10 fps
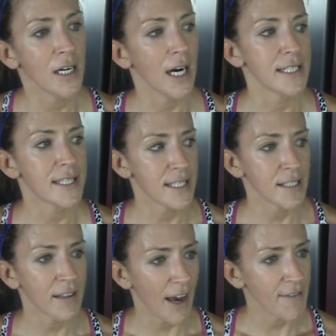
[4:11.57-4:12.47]
I
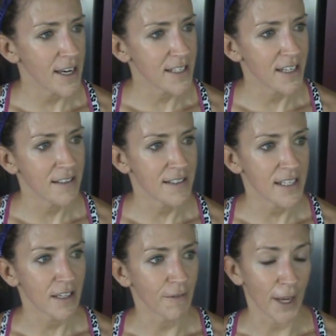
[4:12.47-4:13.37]
still have that
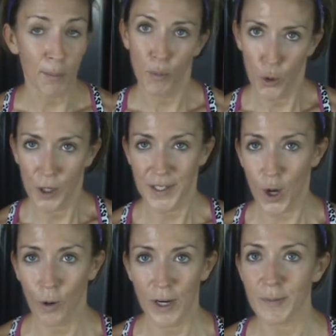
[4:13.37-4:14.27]
tendency of like, more is
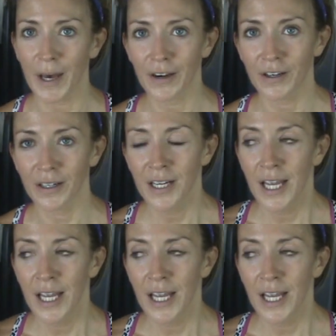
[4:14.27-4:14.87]
always better.